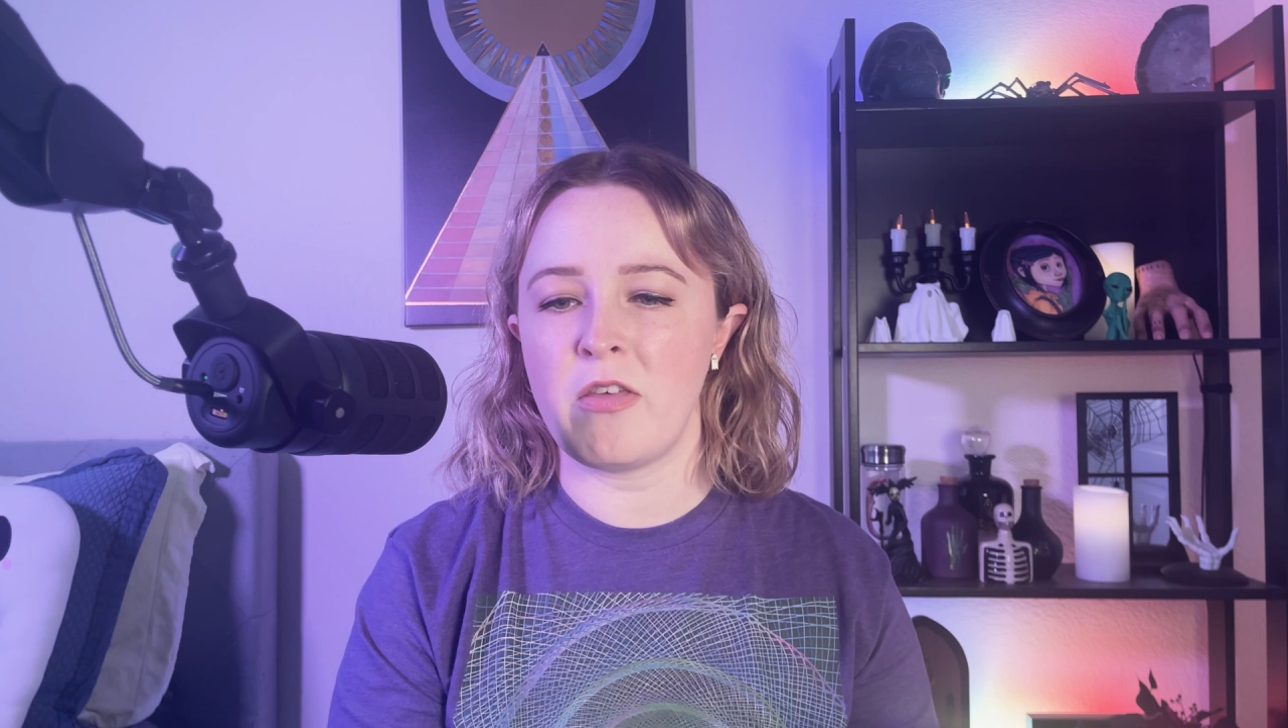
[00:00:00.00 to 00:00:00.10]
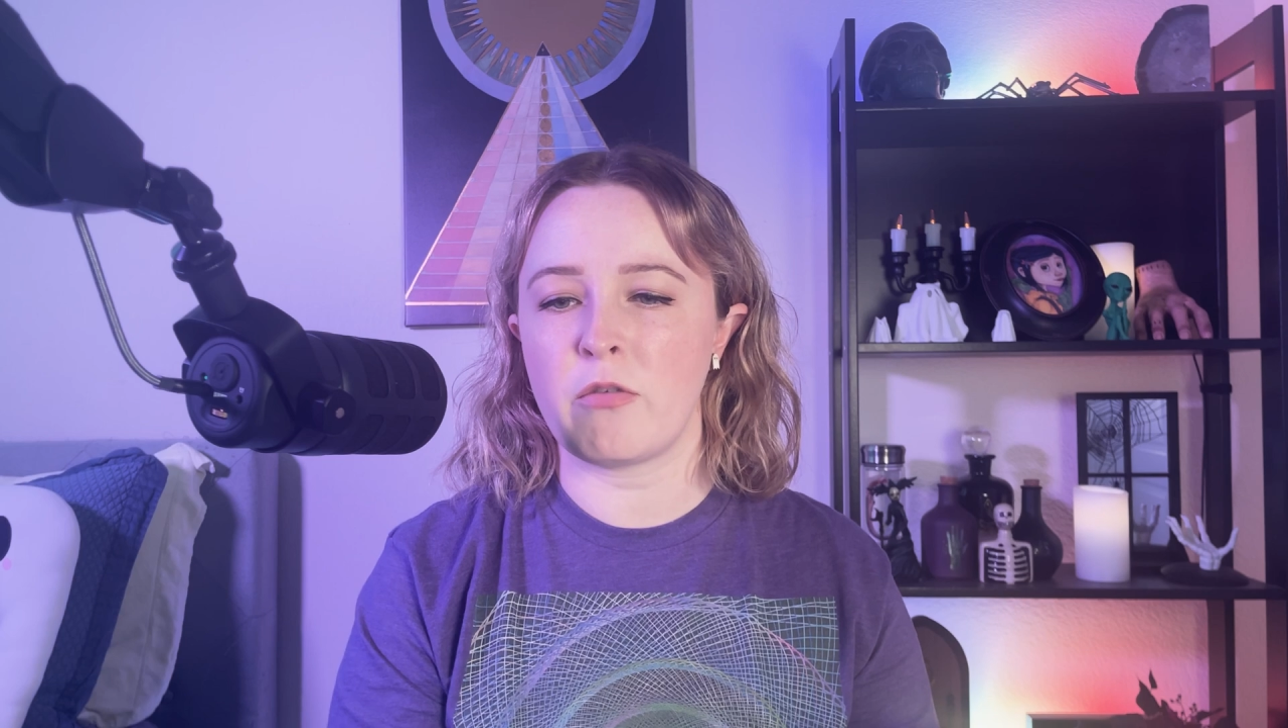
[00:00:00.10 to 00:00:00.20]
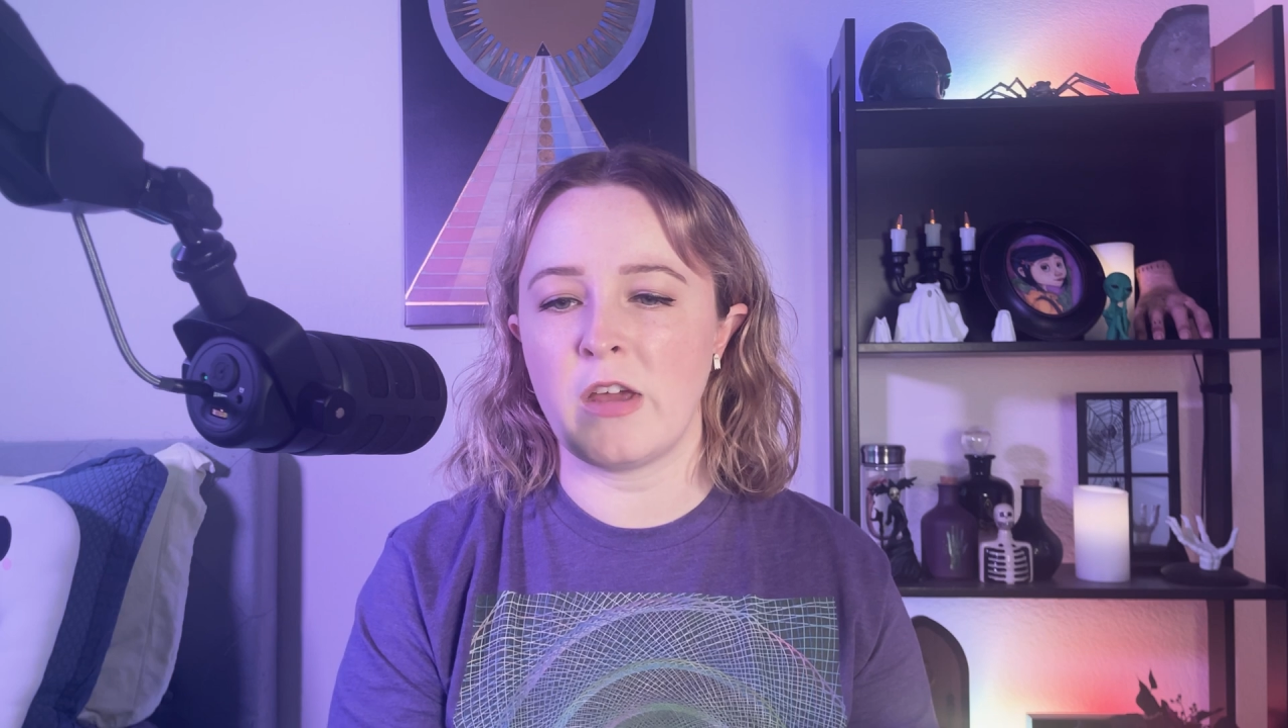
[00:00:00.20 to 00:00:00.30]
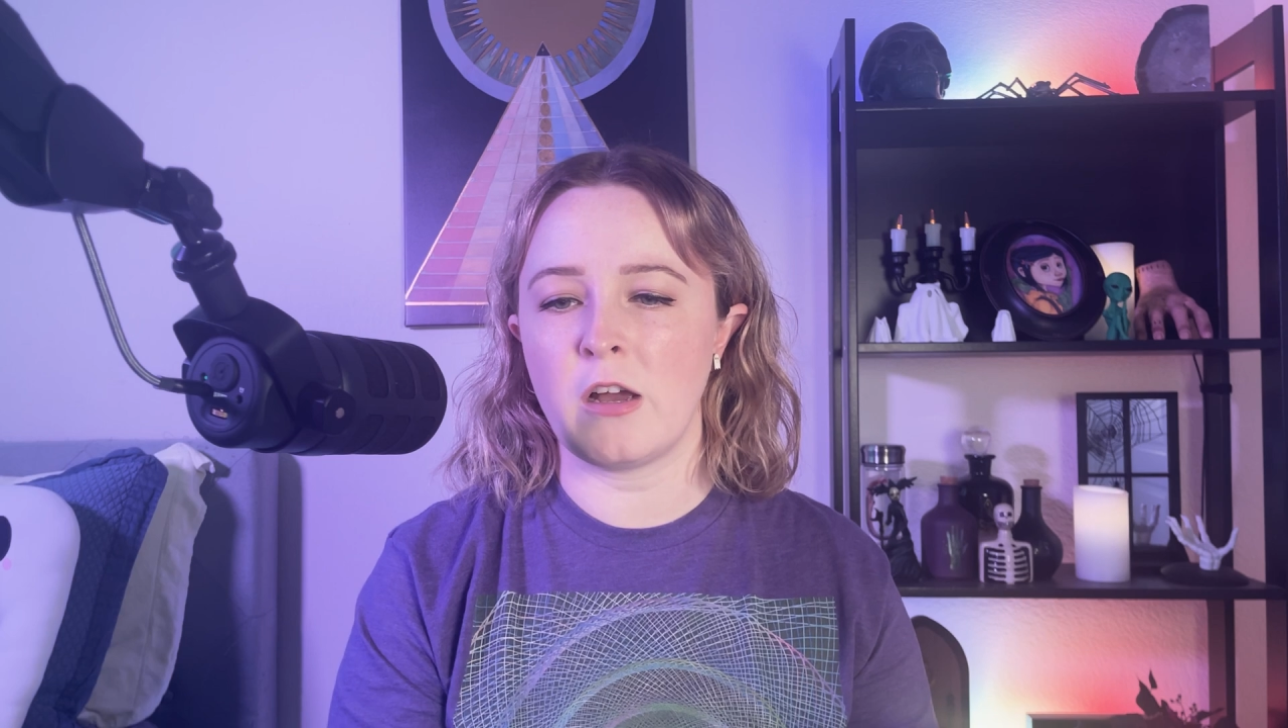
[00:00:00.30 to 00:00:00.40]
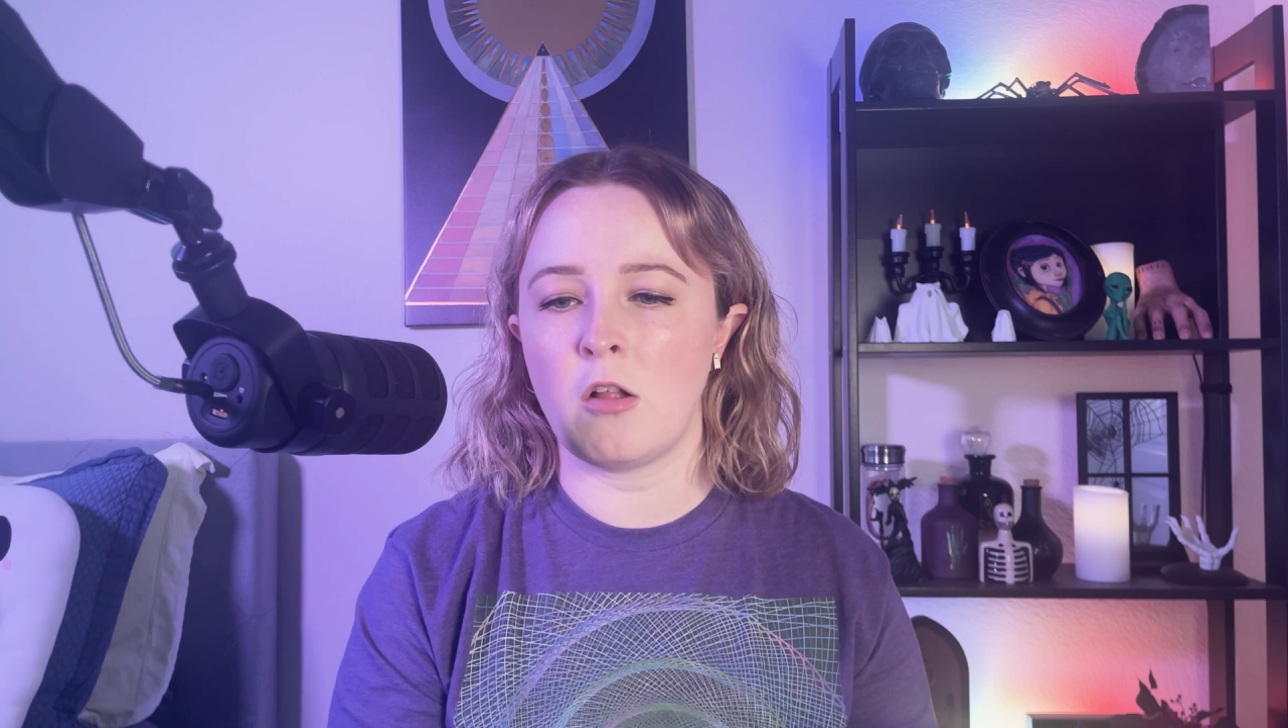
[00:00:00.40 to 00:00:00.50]

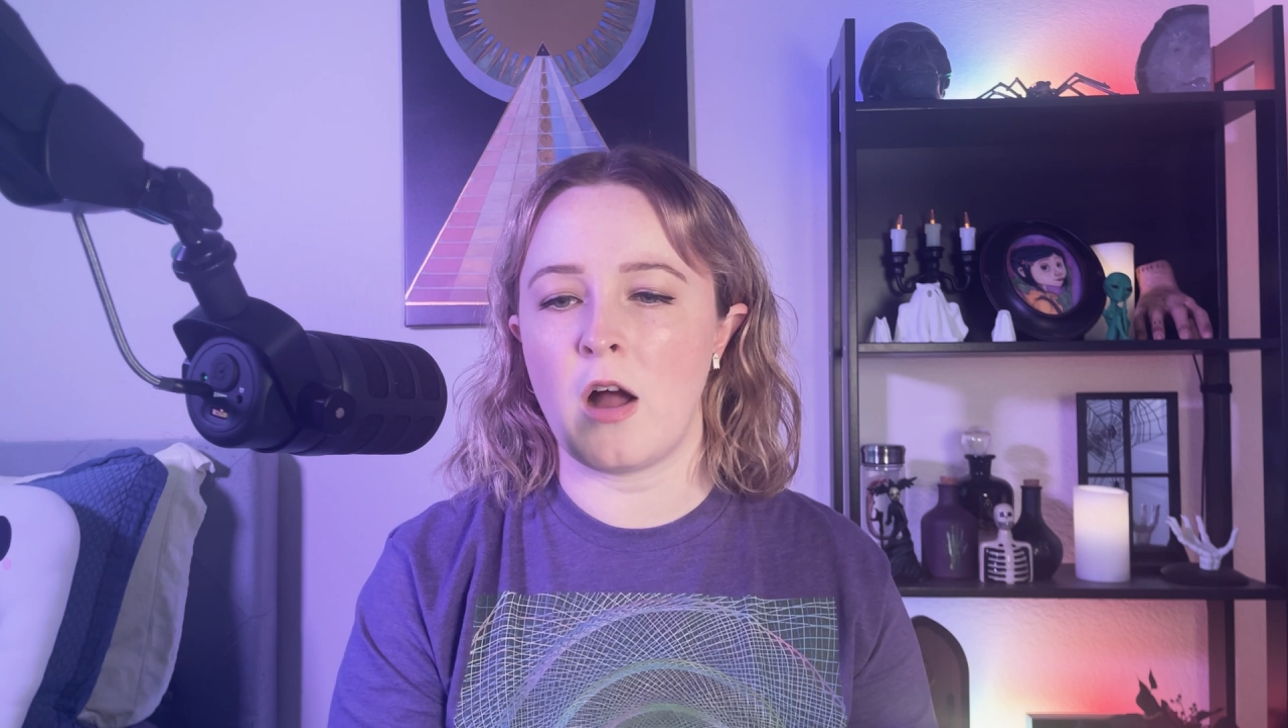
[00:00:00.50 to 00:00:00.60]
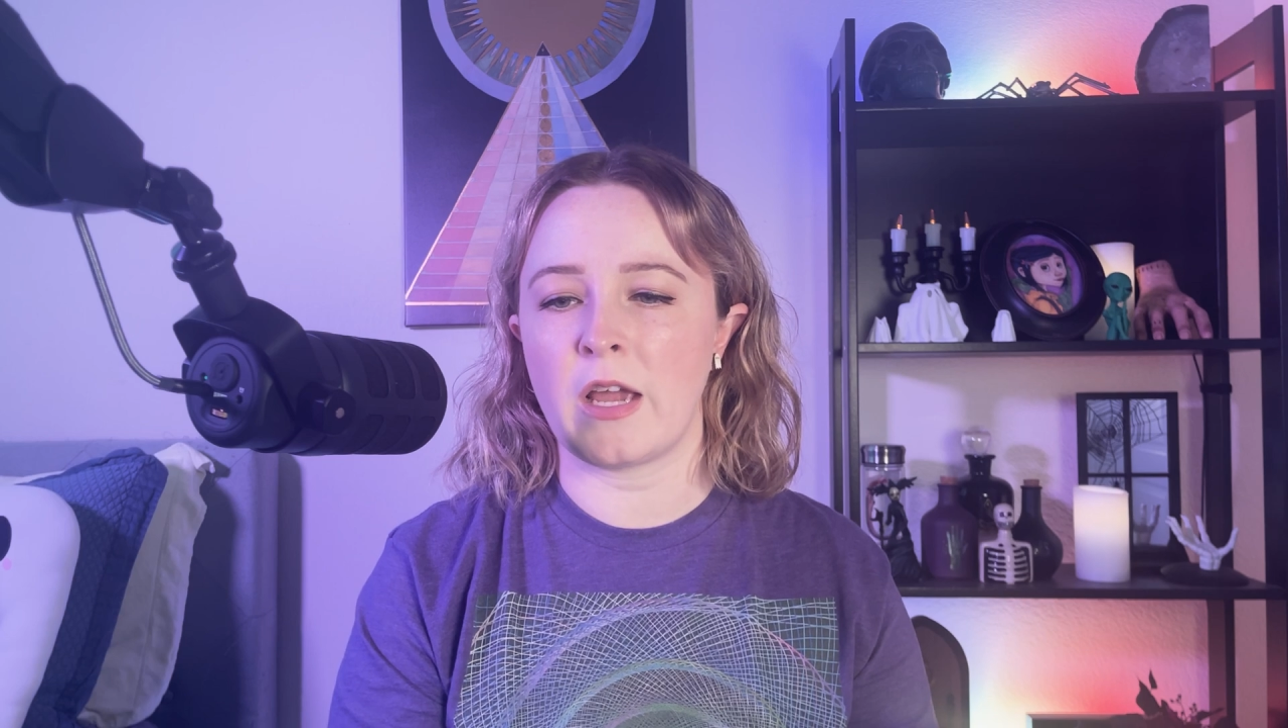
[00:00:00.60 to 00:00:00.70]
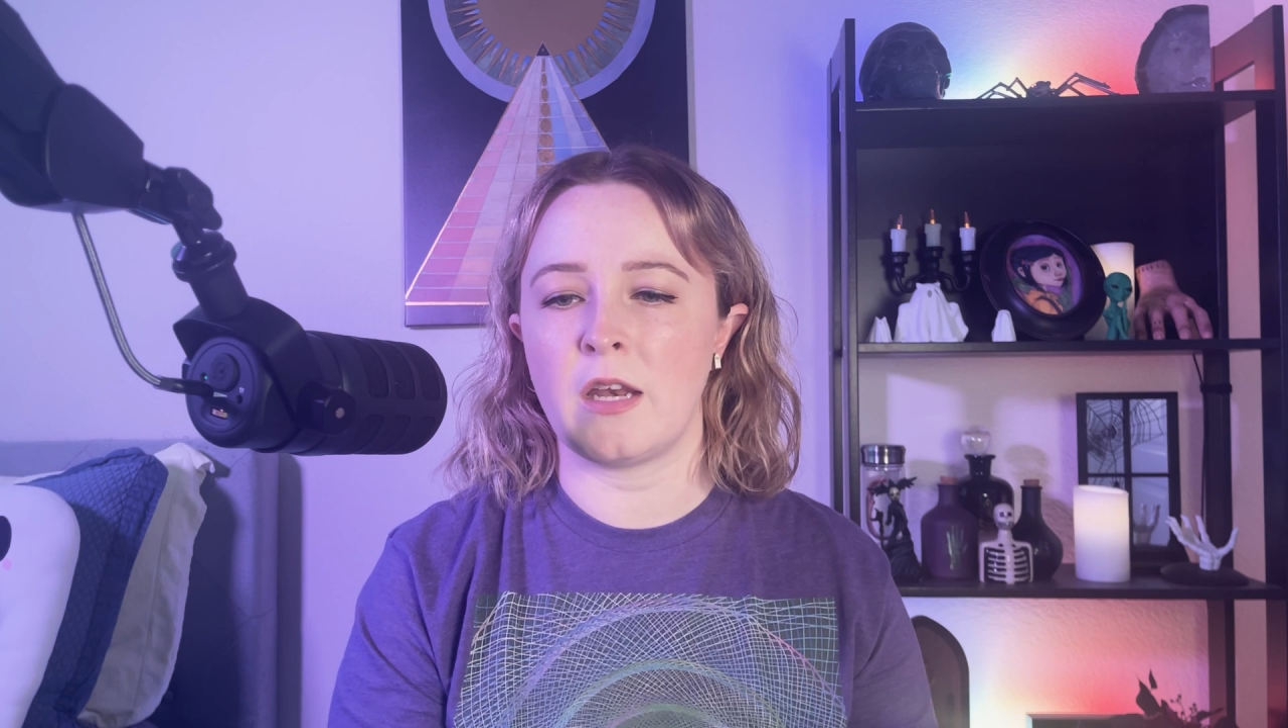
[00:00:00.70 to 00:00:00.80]
3 o'clock